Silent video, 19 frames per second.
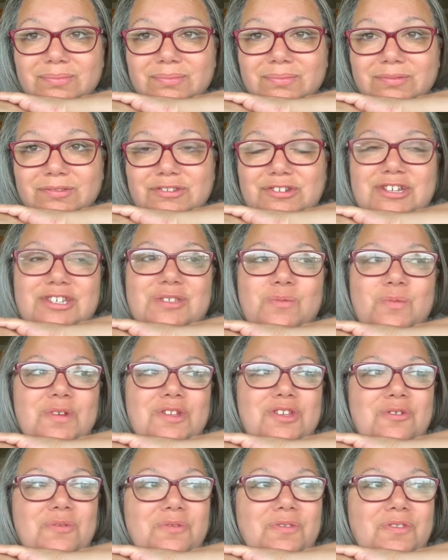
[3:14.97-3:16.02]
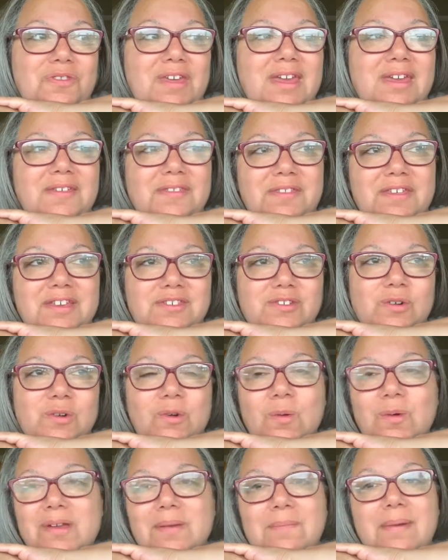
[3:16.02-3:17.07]
Just when you think things are
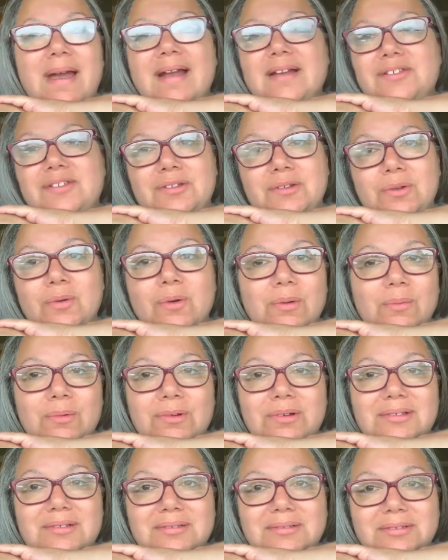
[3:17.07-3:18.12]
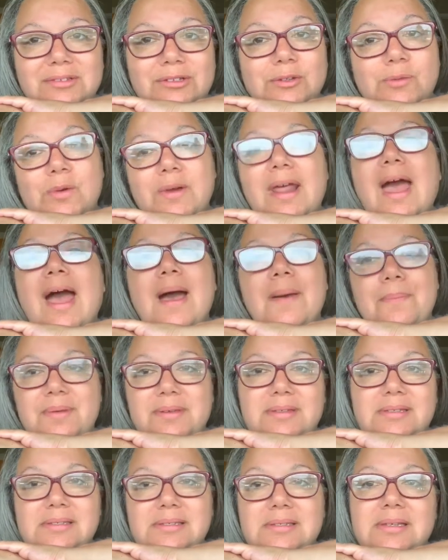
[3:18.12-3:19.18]
going back to normal, look what
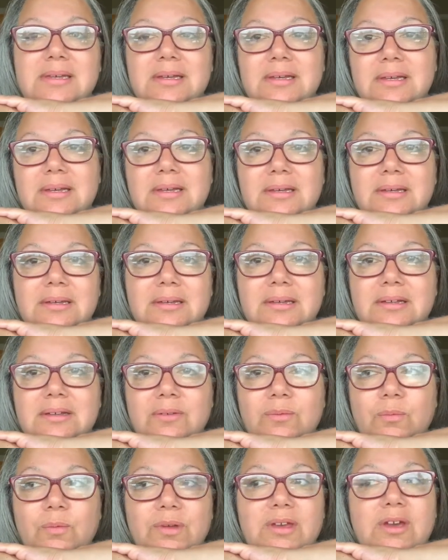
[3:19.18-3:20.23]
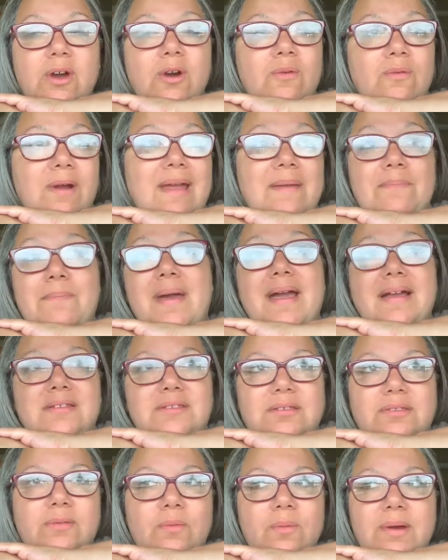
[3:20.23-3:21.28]
happens. We go right back
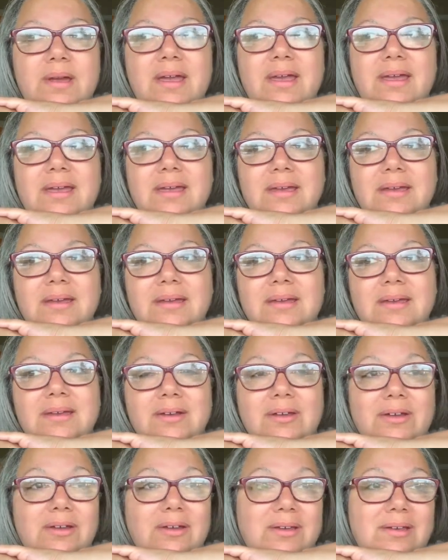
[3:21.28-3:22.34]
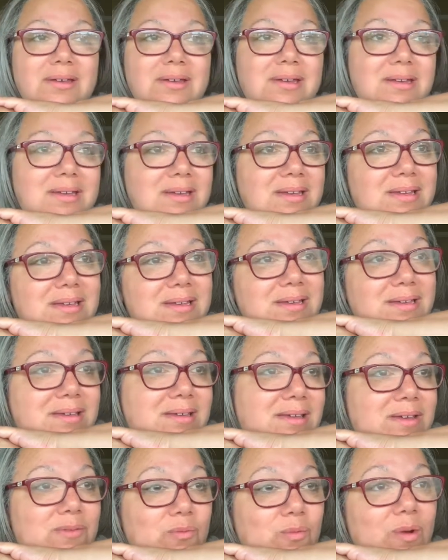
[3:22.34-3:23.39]
to the way
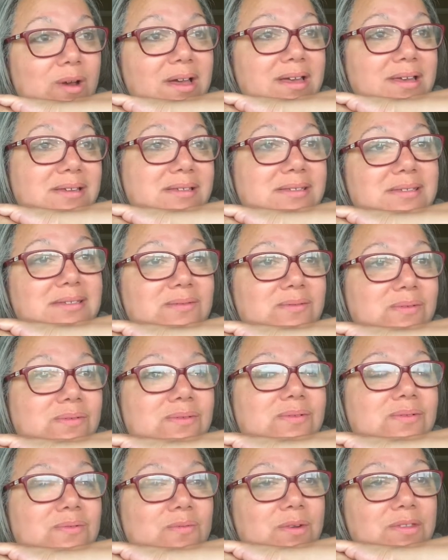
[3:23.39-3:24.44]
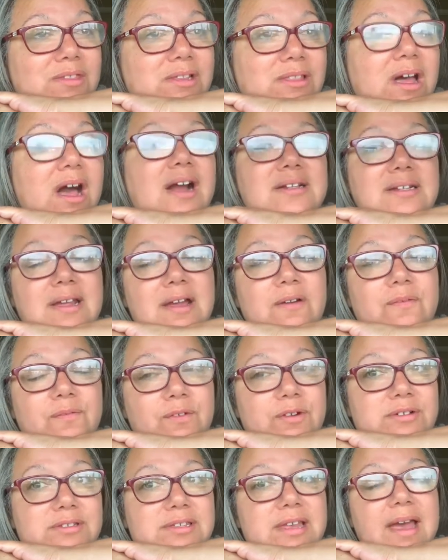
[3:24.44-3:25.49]
it was when the lockdown
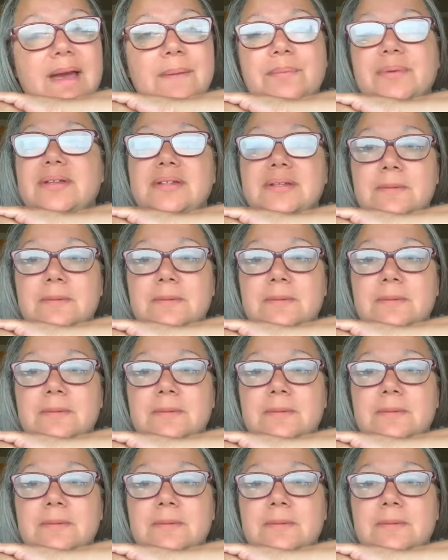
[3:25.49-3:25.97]
first happened.